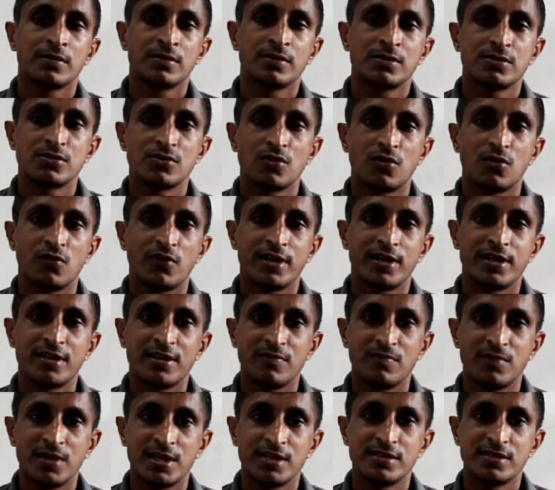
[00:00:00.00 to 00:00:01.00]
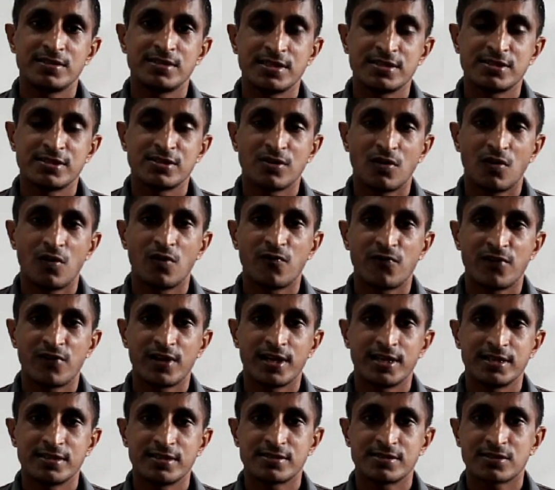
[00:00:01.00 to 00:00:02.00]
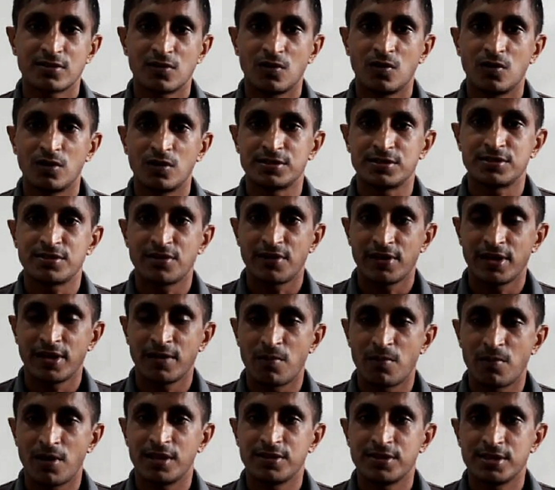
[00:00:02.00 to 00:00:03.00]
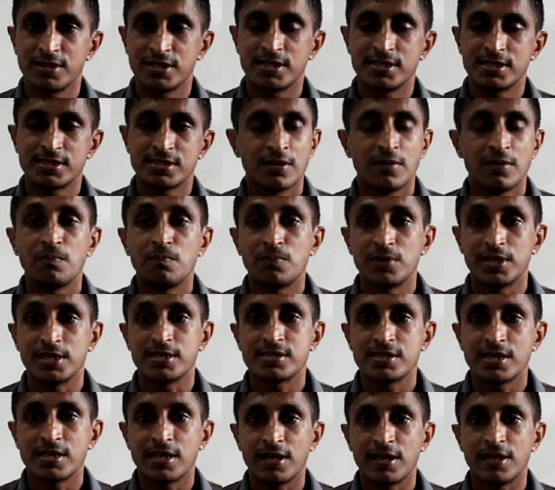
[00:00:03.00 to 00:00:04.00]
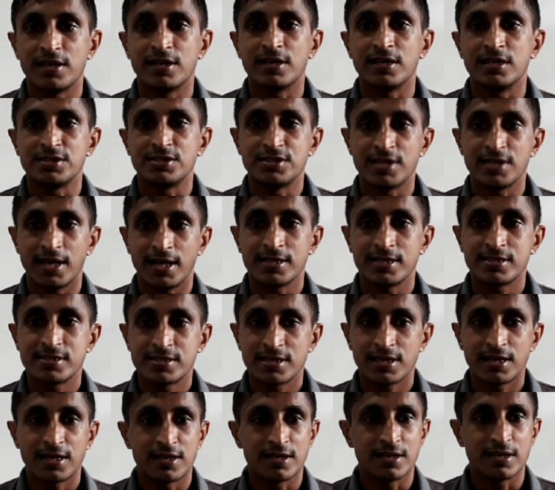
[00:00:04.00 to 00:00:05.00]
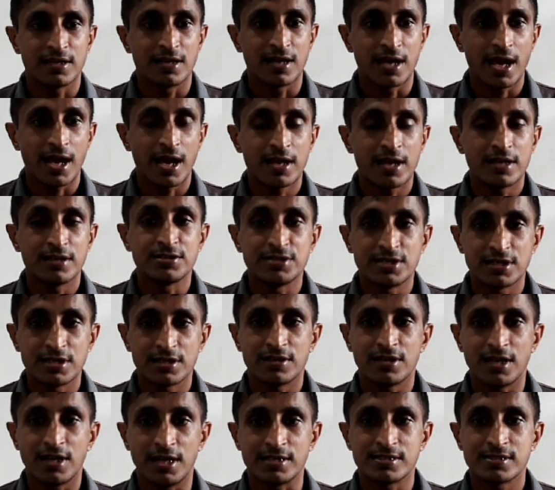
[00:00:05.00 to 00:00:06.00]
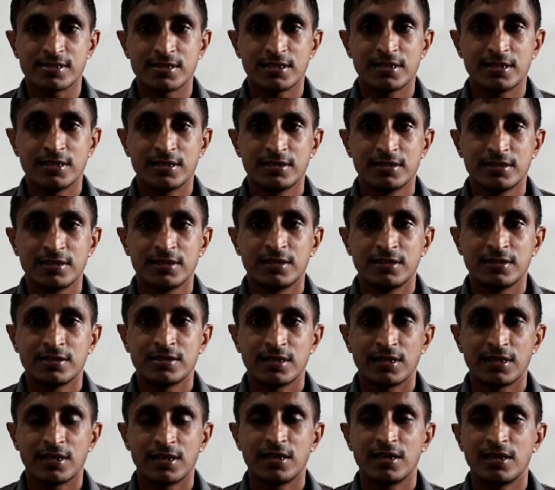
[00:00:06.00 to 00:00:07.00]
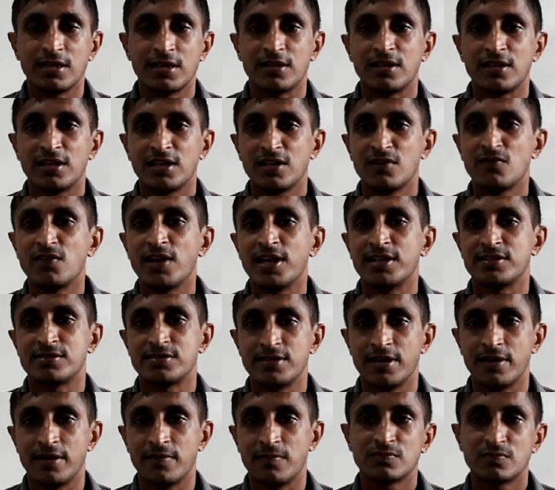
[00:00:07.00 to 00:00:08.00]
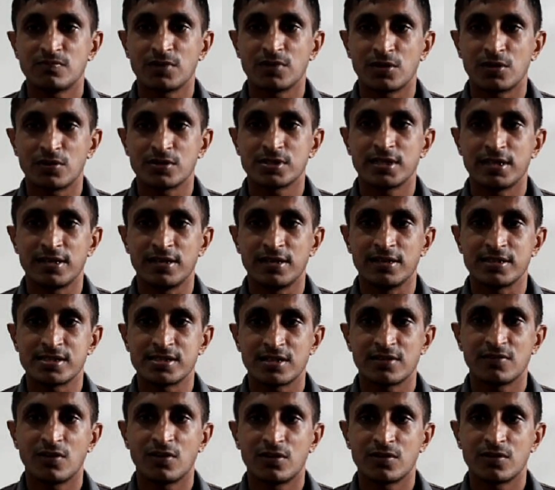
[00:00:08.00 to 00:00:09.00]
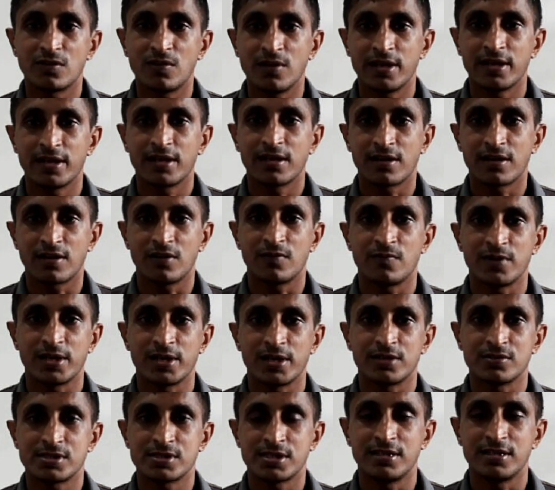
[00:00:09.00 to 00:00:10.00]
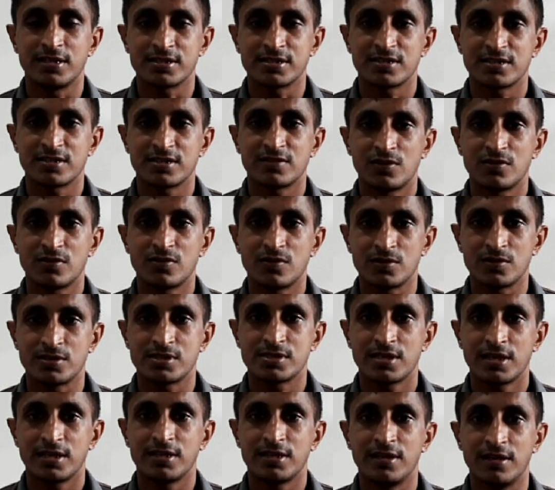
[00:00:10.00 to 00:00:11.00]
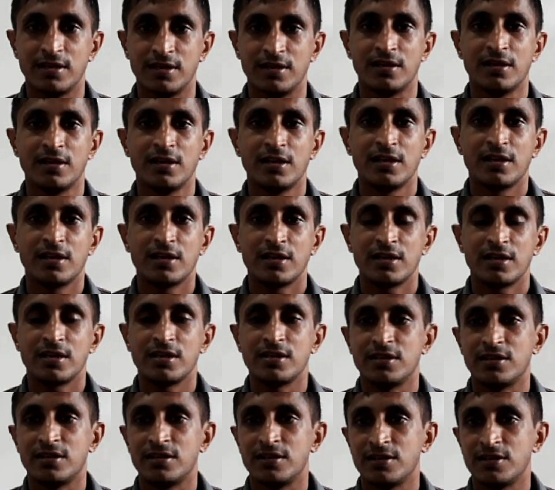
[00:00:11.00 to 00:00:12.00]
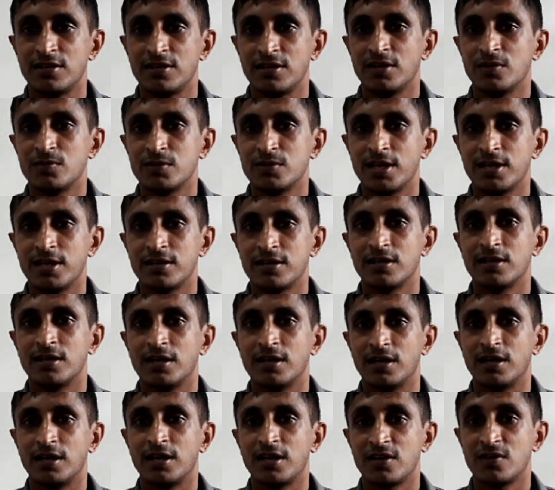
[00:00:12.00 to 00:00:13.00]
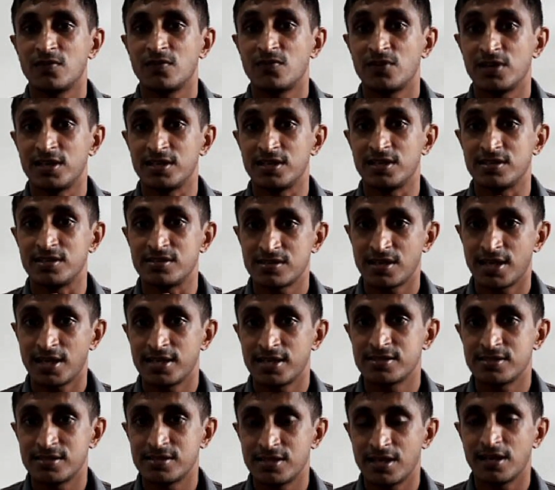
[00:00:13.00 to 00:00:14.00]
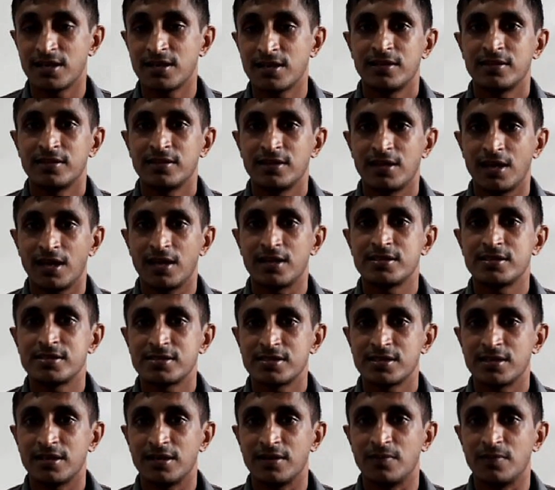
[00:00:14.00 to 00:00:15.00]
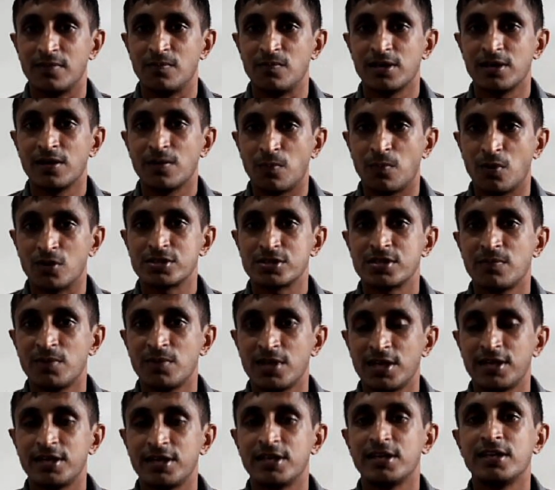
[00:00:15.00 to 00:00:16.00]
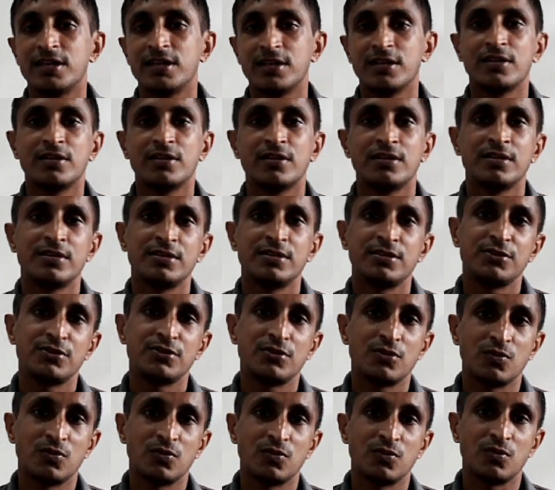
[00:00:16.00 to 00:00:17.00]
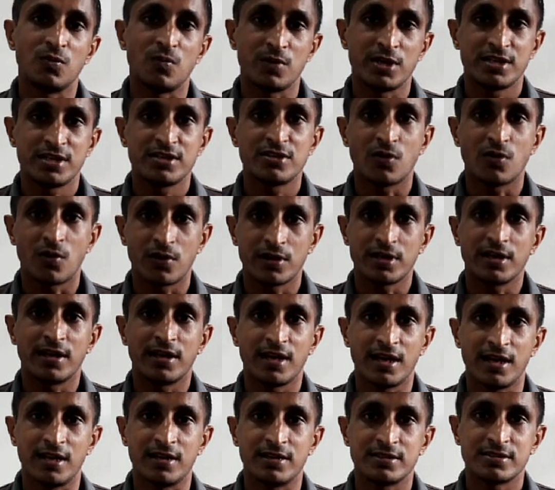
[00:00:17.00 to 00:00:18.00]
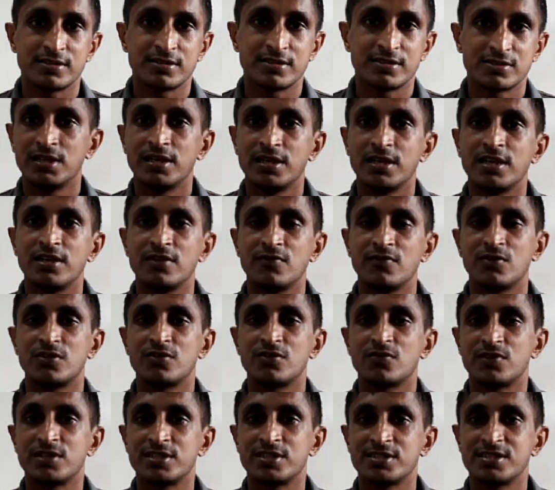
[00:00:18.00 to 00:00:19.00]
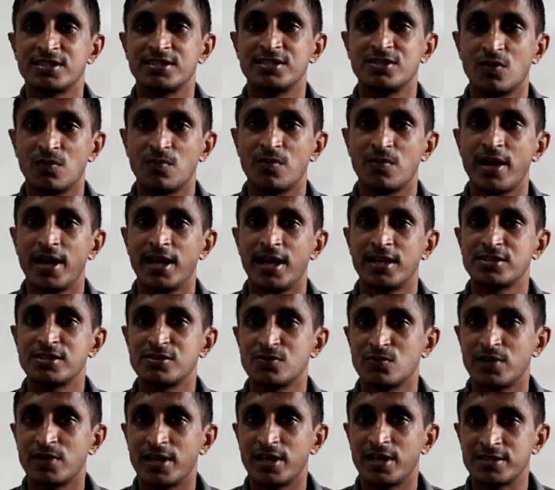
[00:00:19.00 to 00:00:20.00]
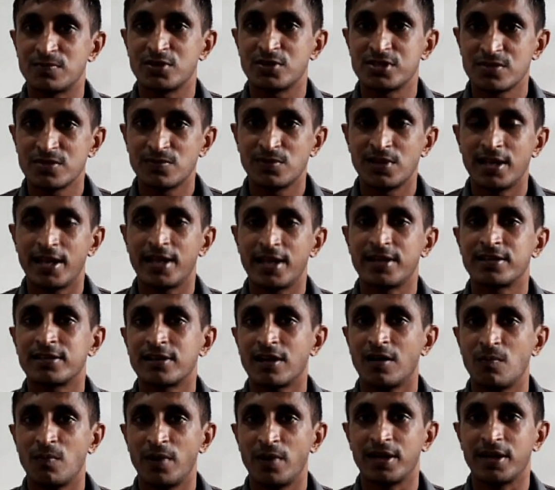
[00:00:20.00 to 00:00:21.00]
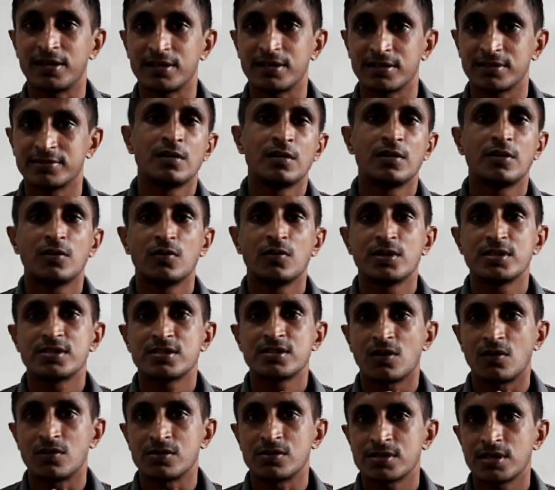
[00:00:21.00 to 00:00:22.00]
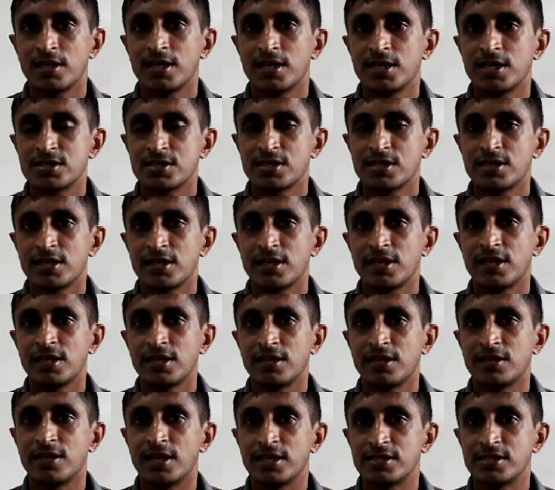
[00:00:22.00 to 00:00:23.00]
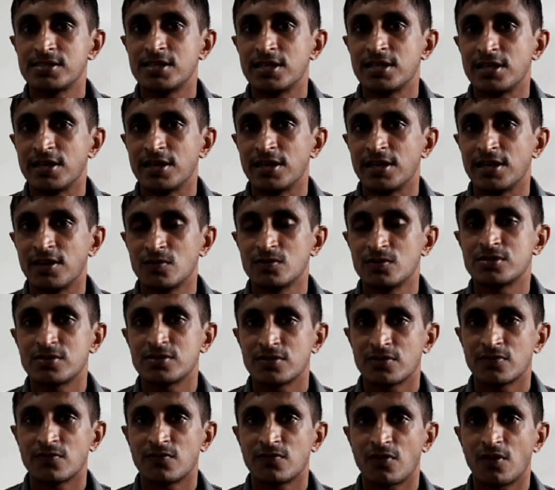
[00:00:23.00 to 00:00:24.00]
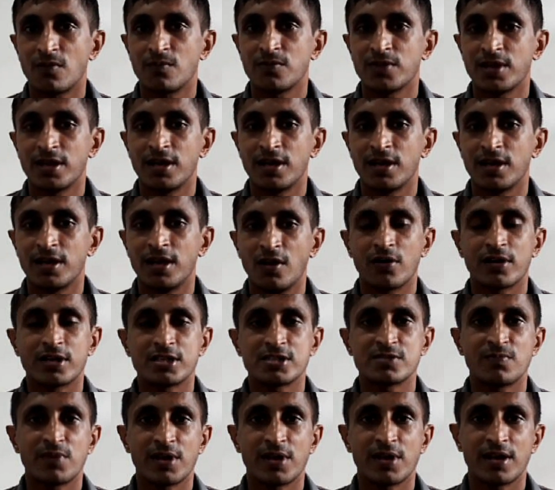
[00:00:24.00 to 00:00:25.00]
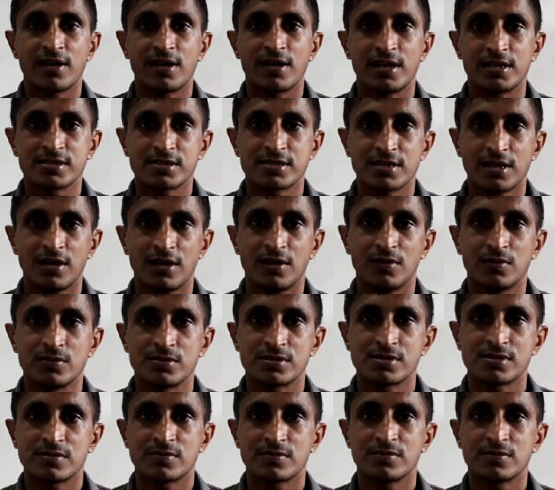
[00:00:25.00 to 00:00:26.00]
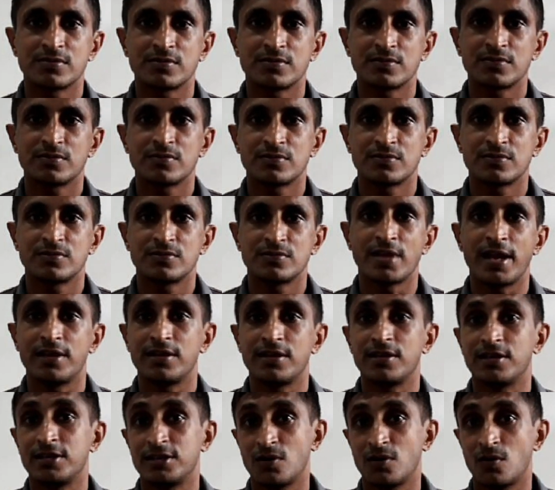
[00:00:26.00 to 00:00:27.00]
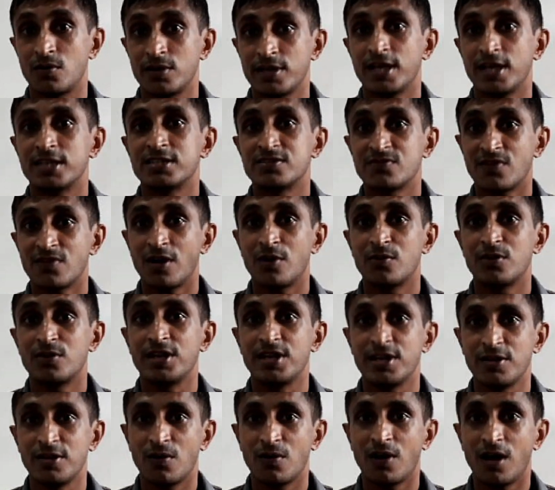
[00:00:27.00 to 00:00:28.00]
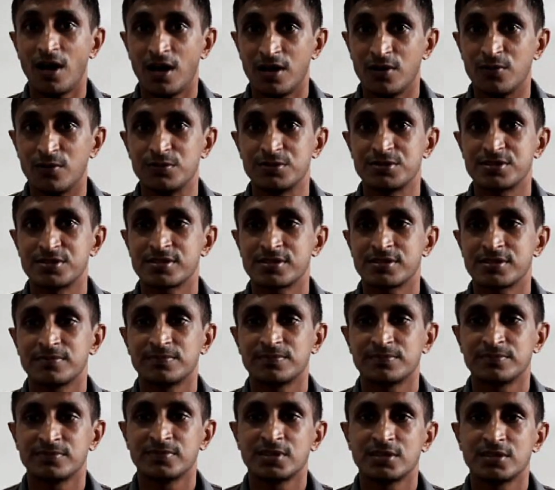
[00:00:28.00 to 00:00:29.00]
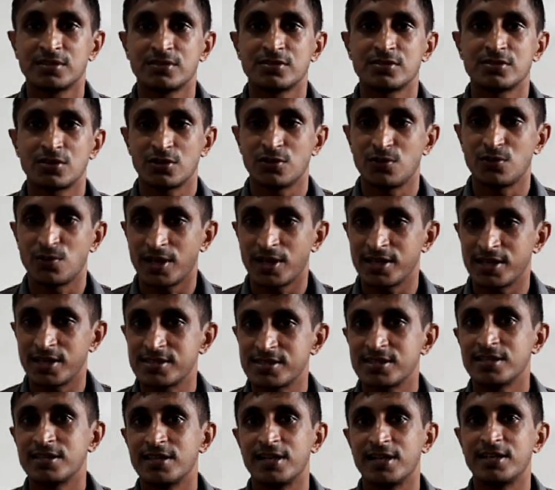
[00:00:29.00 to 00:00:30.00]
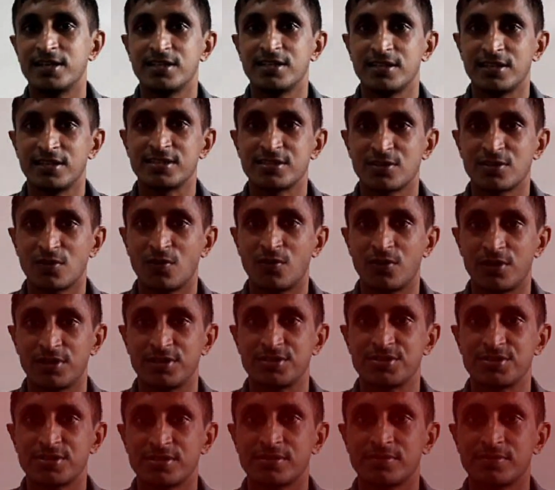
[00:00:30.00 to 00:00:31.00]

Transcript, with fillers: So when he meets his old friends called three brothers, Piyasena, Jayasena and Jinadasa, he evades them because he doesn't want to linger around because he doesn't want to stay there. He knew that uh, if he stays there, there is a bigger possibility to meet Tony again. So he wants to finish the job as soon as possible and come back. To his consolation, he gets the news from the Laura Pereira's house that Tony has found a new house. So you can see that in this quotation.